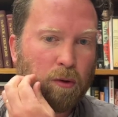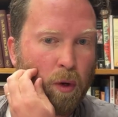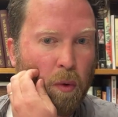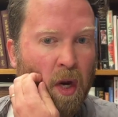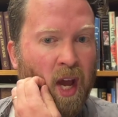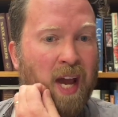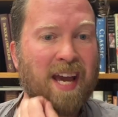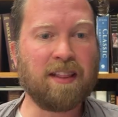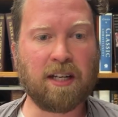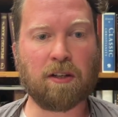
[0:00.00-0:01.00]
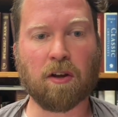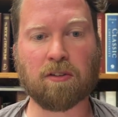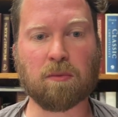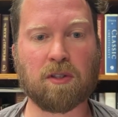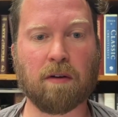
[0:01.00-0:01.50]
end quote, and then he
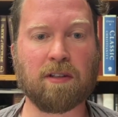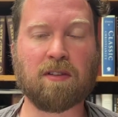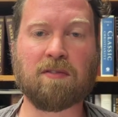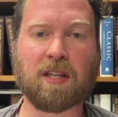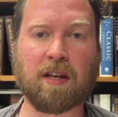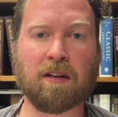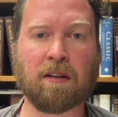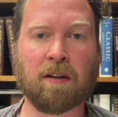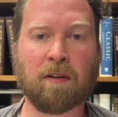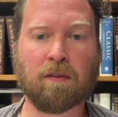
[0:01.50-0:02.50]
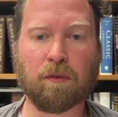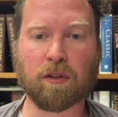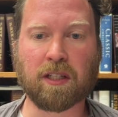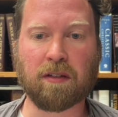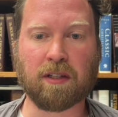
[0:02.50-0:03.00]
calls them servants of Satan
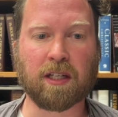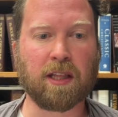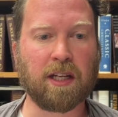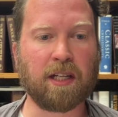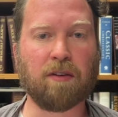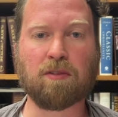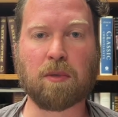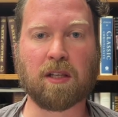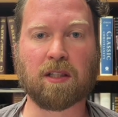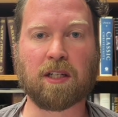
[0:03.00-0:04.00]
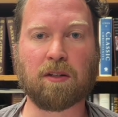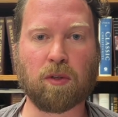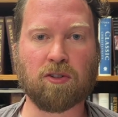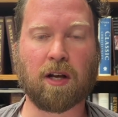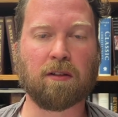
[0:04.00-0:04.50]
for leaving, and then he gives me a
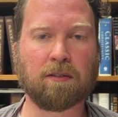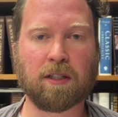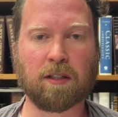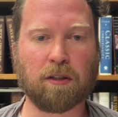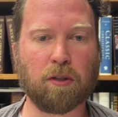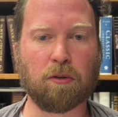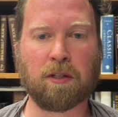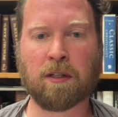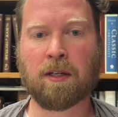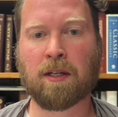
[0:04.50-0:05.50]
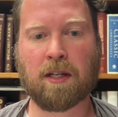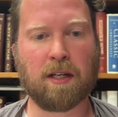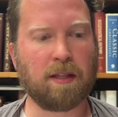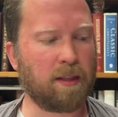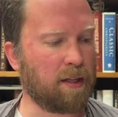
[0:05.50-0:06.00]
link, which I'll include
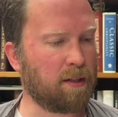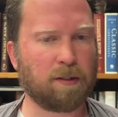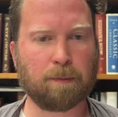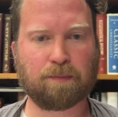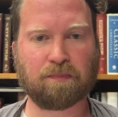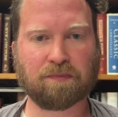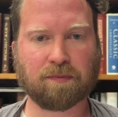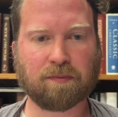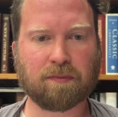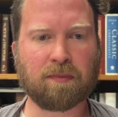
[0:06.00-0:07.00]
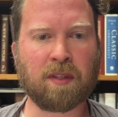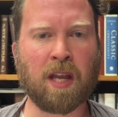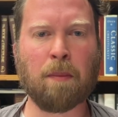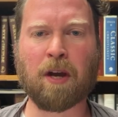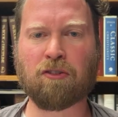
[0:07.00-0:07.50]
in this.
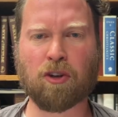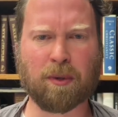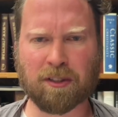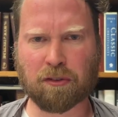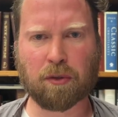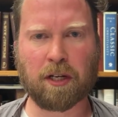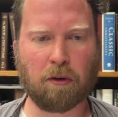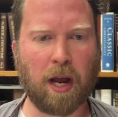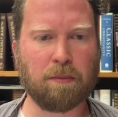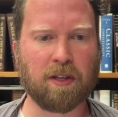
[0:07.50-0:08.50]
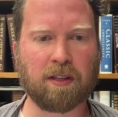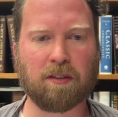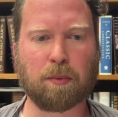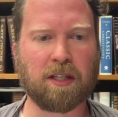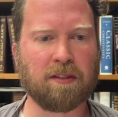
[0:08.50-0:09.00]
I'm not showing the screen grabs on
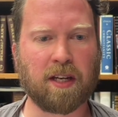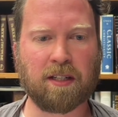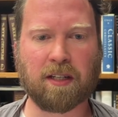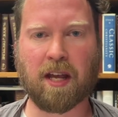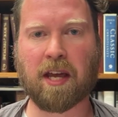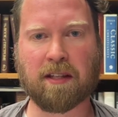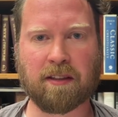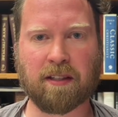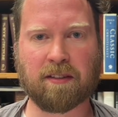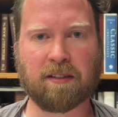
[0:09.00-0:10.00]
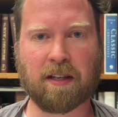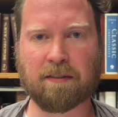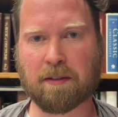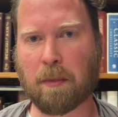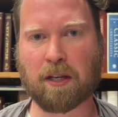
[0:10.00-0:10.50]
this because I didn't edit this
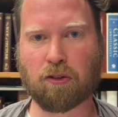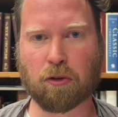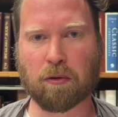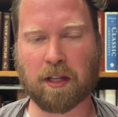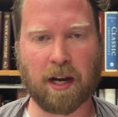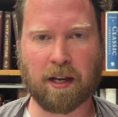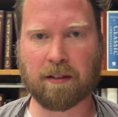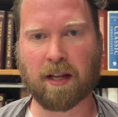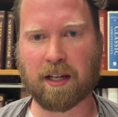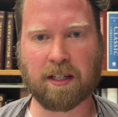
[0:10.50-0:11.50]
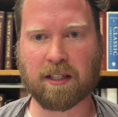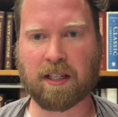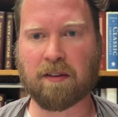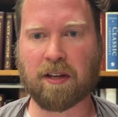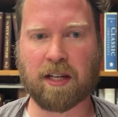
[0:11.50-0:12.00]
to make sure that I didn't
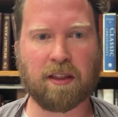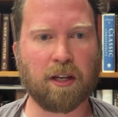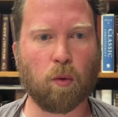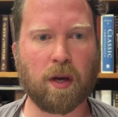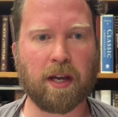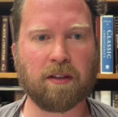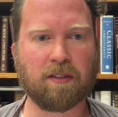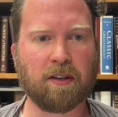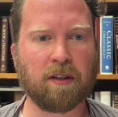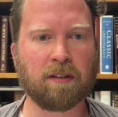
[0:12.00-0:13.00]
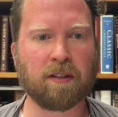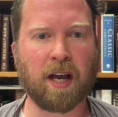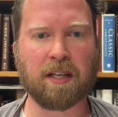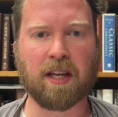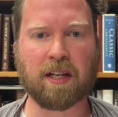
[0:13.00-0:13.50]
give anything away as to
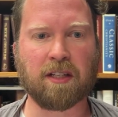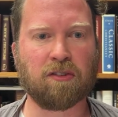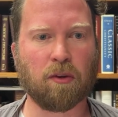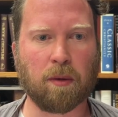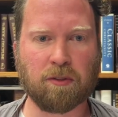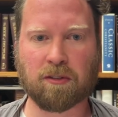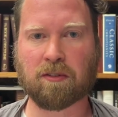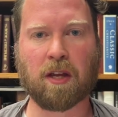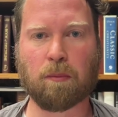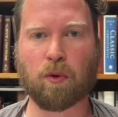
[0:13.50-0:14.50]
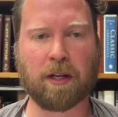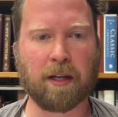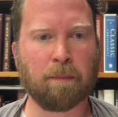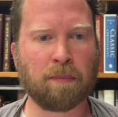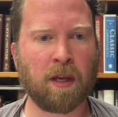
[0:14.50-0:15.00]
identity, so I'm reading it.